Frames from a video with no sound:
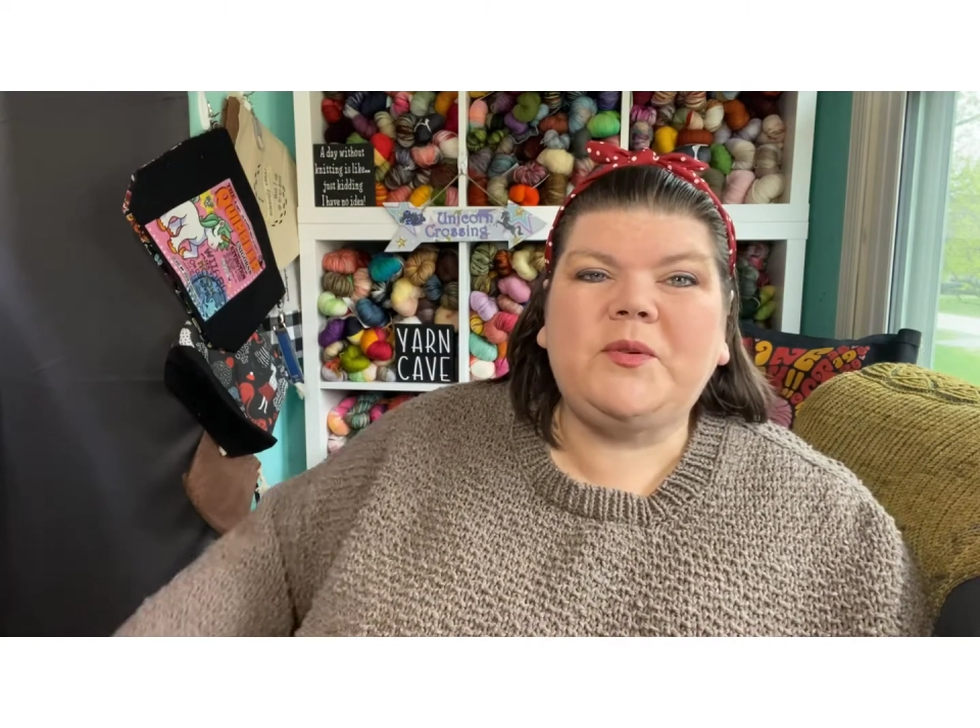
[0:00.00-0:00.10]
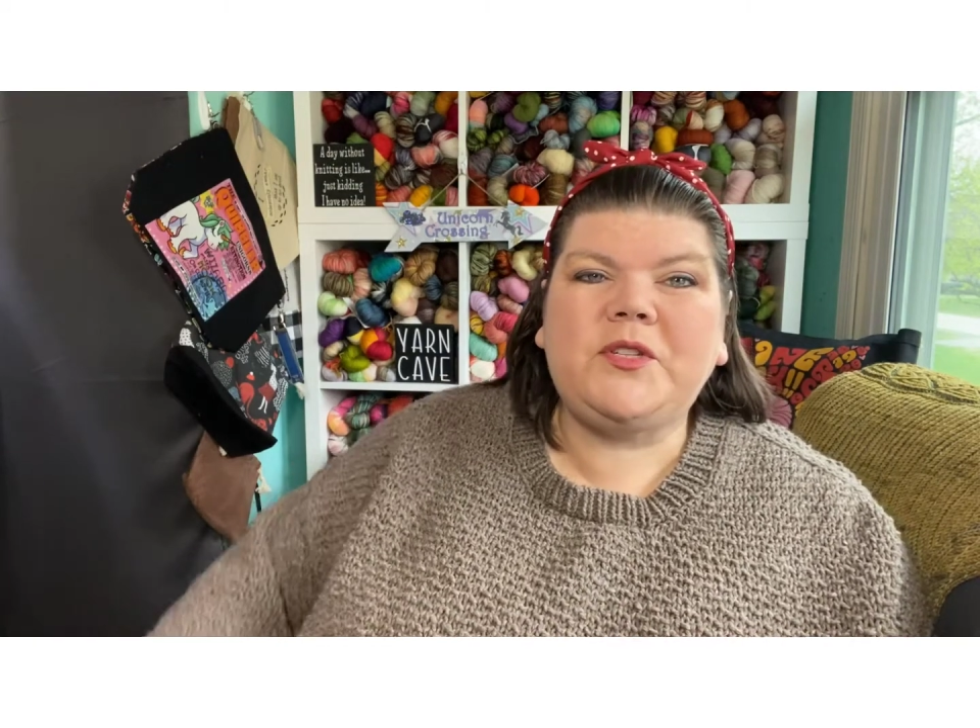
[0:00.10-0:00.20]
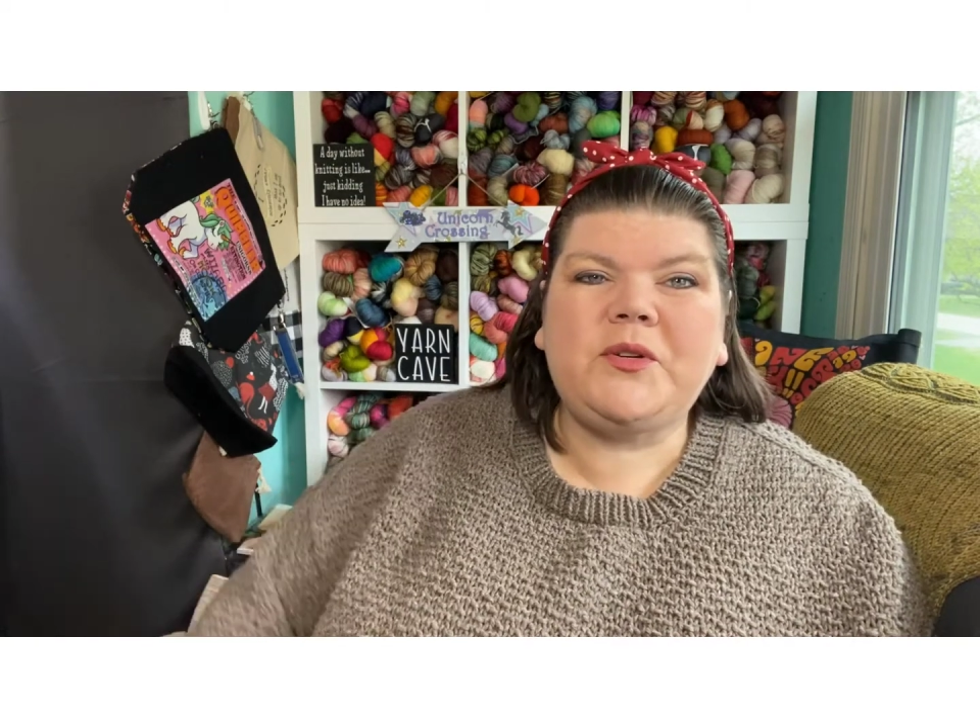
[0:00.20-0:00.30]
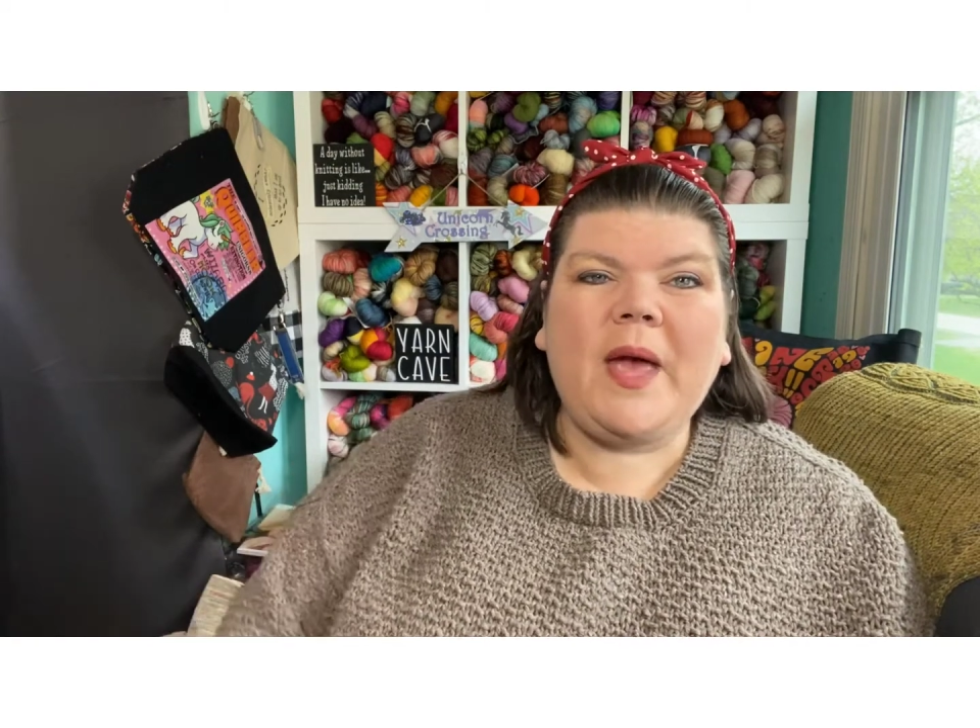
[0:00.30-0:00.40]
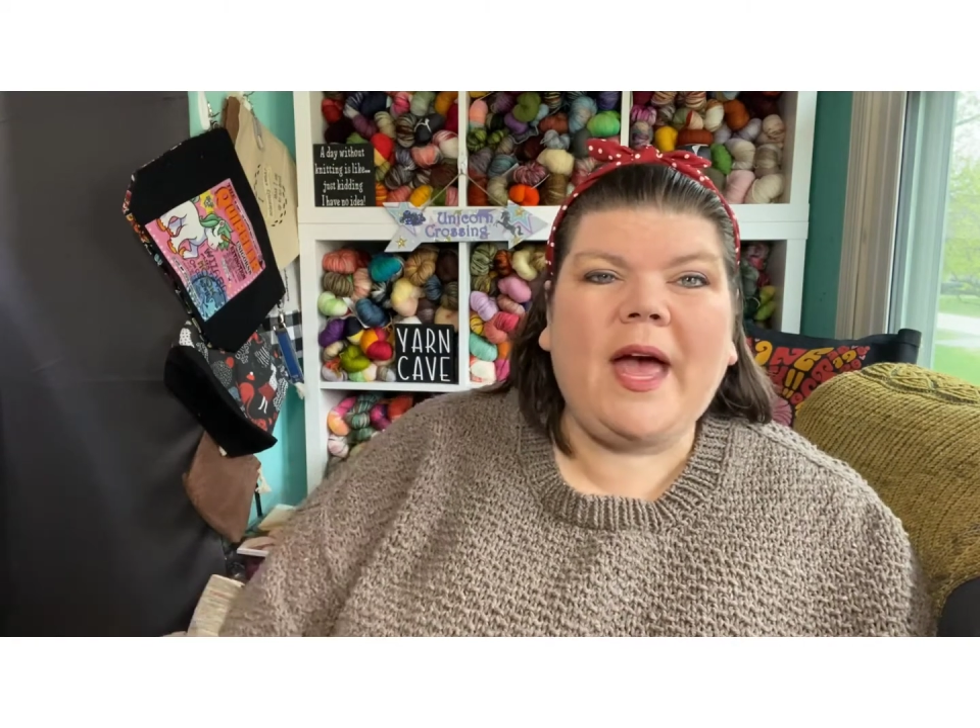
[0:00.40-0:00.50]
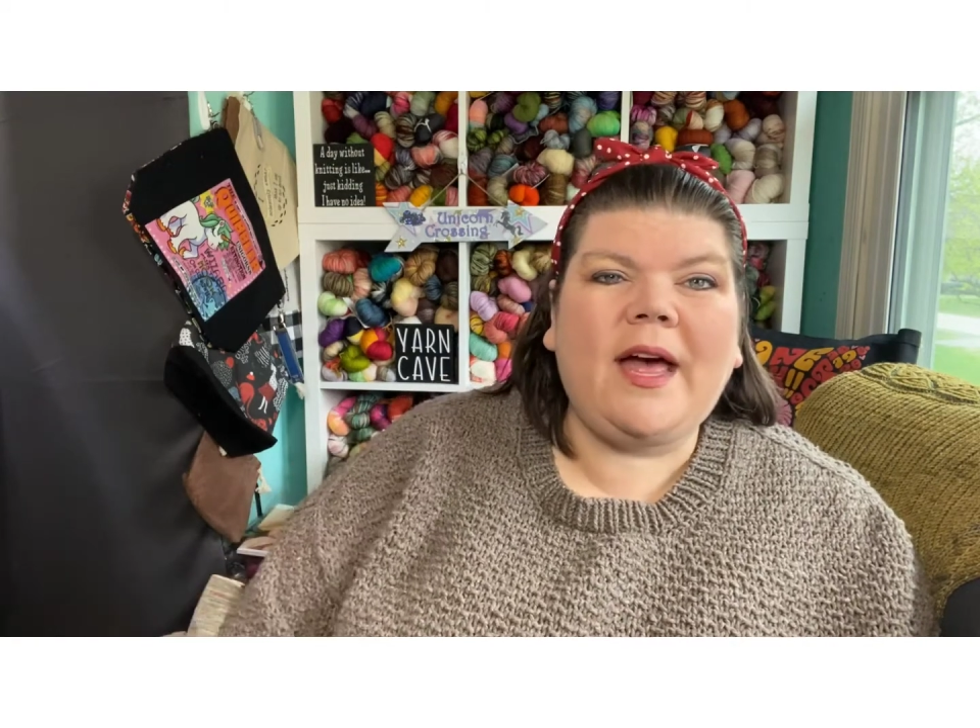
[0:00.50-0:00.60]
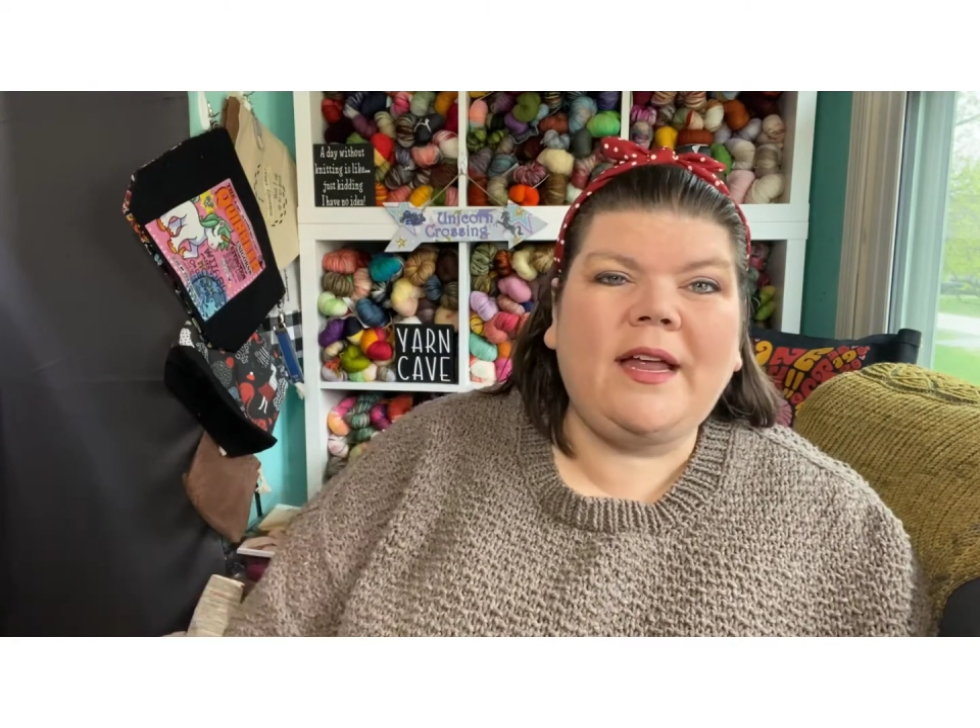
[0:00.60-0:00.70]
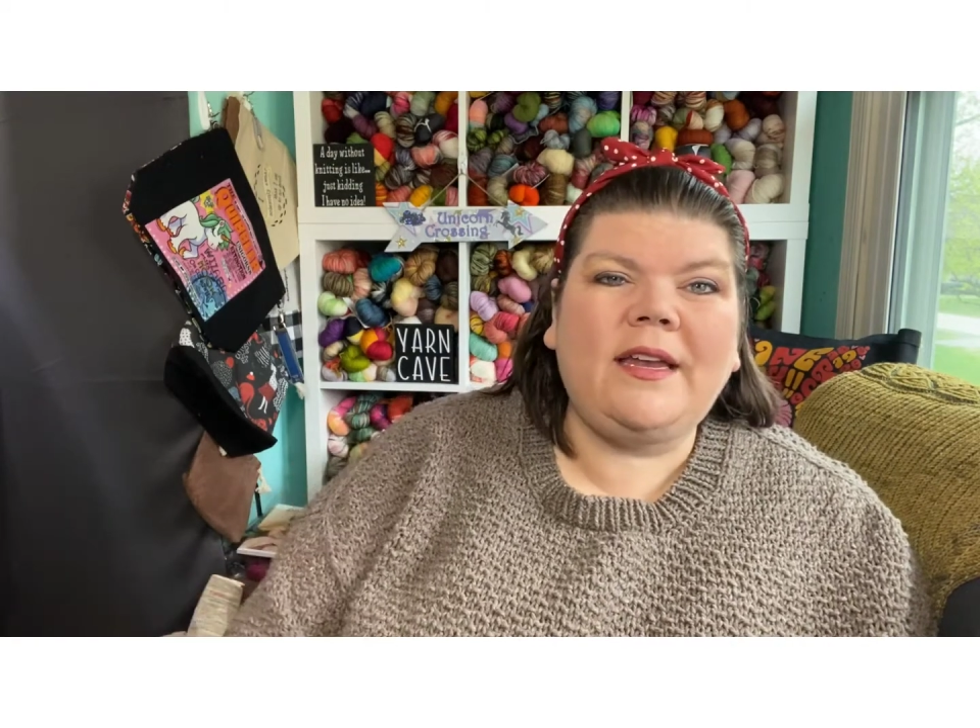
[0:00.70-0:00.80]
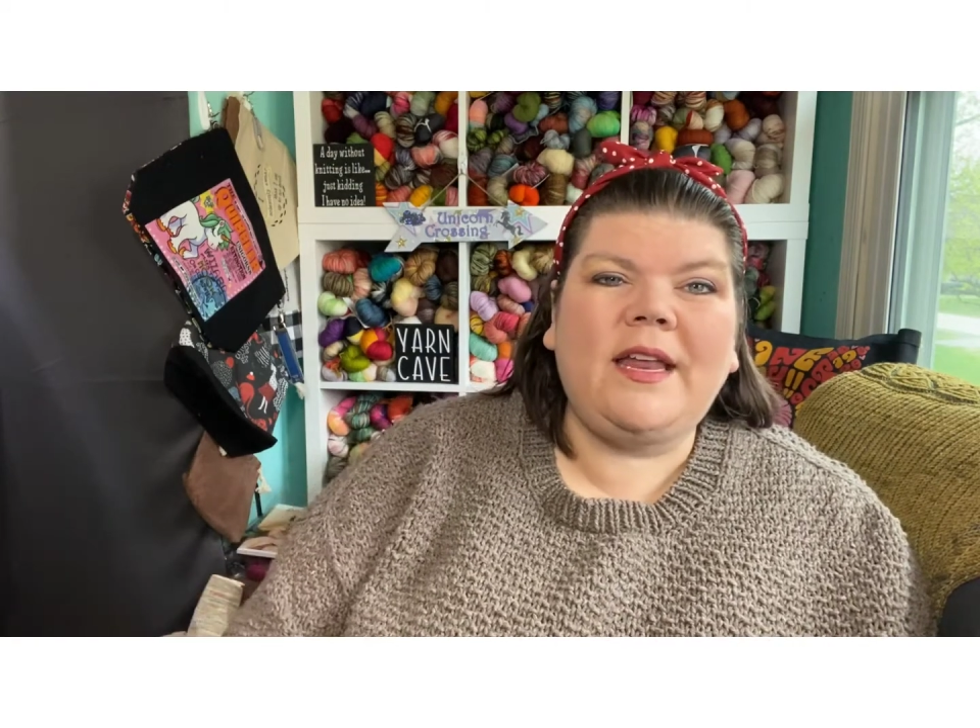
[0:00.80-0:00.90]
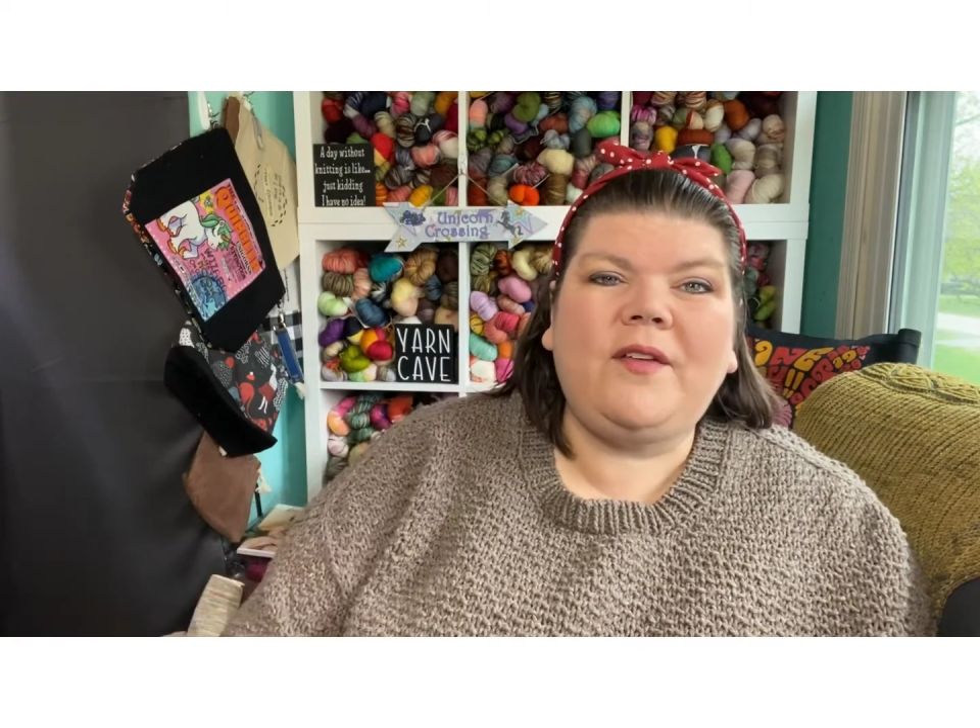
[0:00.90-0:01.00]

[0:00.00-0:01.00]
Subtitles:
what you can.